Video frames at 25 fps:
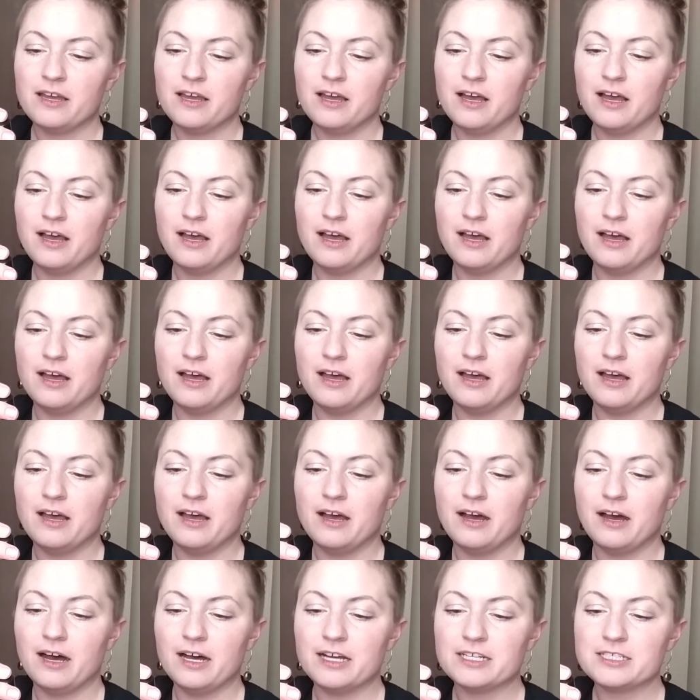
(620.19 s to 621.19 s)

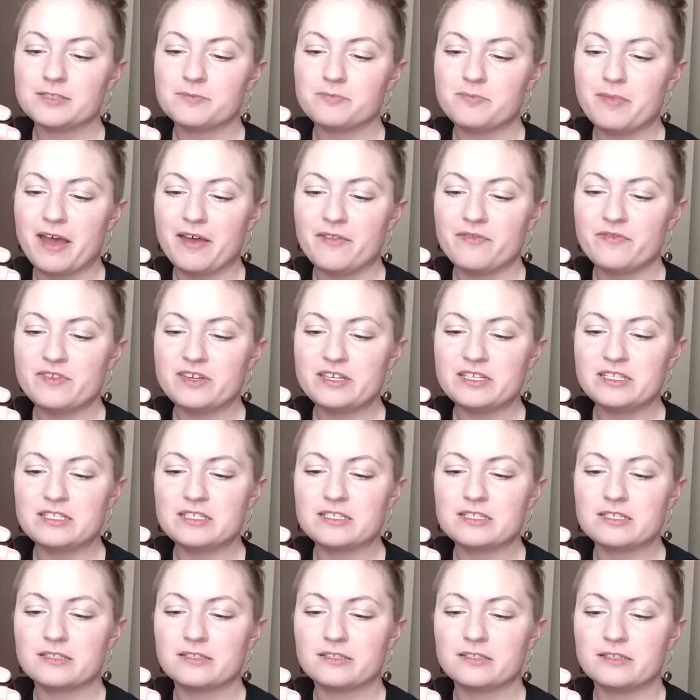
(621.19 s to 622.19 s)

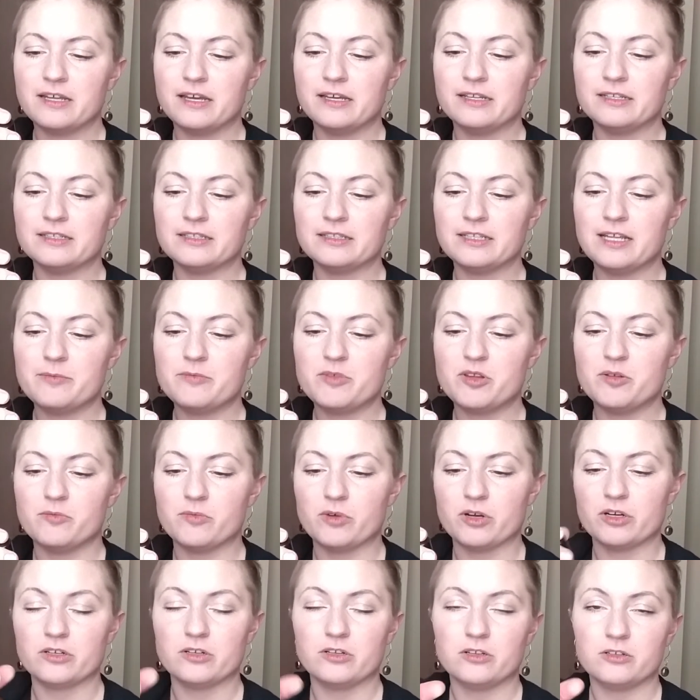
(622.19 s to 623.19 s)
osmanthus, and lemon
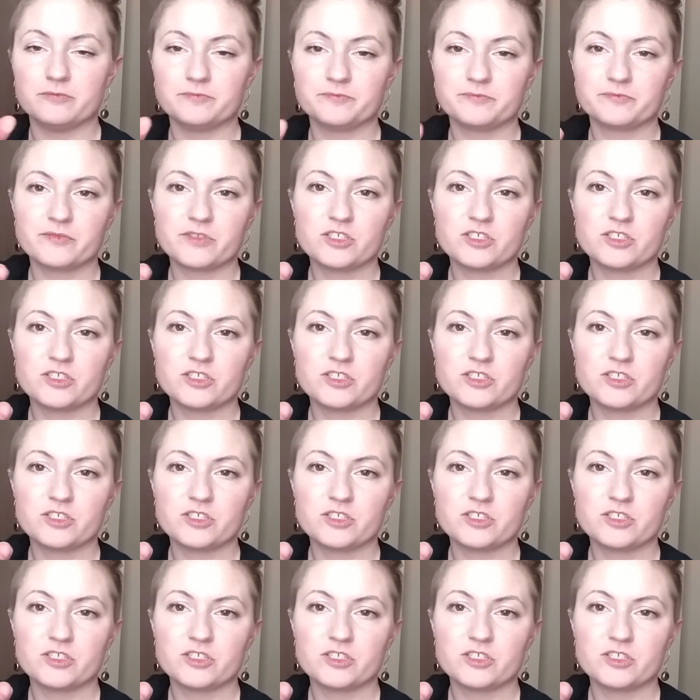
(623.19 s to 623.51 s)
myrtle.